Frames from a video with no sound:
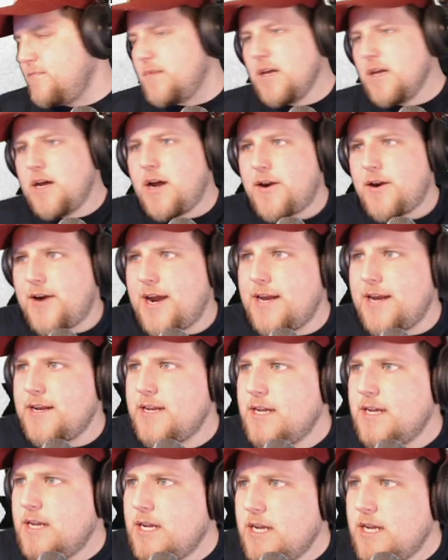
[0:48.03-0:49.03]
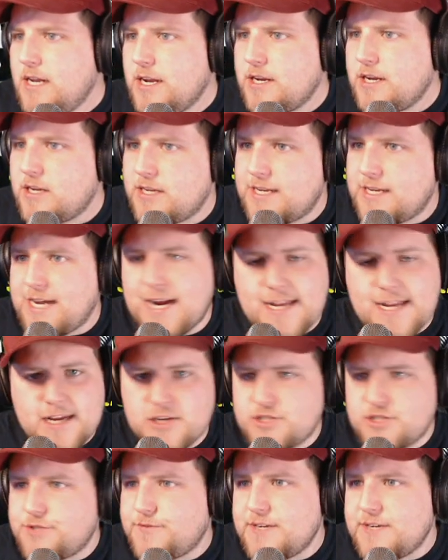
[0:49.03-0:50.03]
All right. Got to
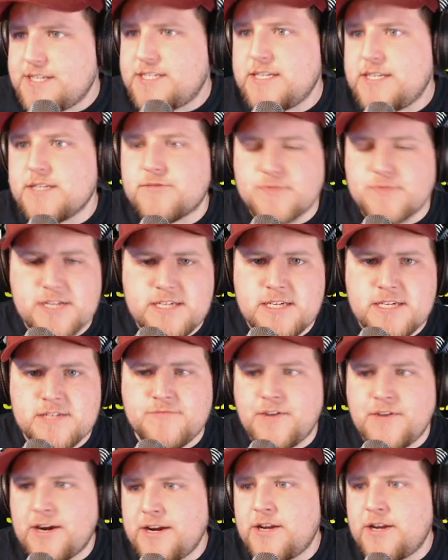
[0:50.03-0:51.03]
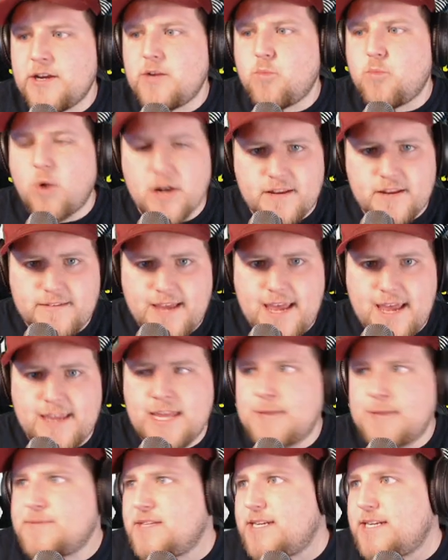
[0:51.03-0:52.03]
get your Reese's. Reese's very good. One a day
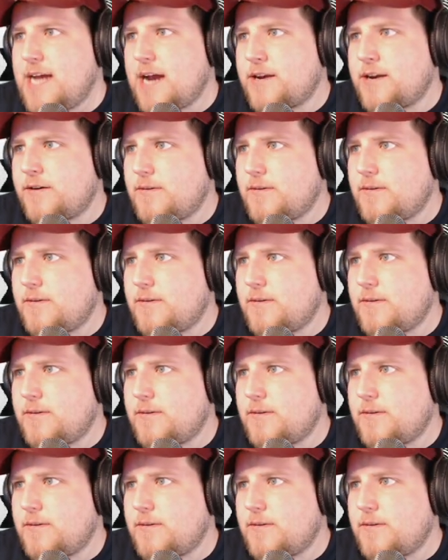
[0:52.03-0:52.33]
keeps the doctor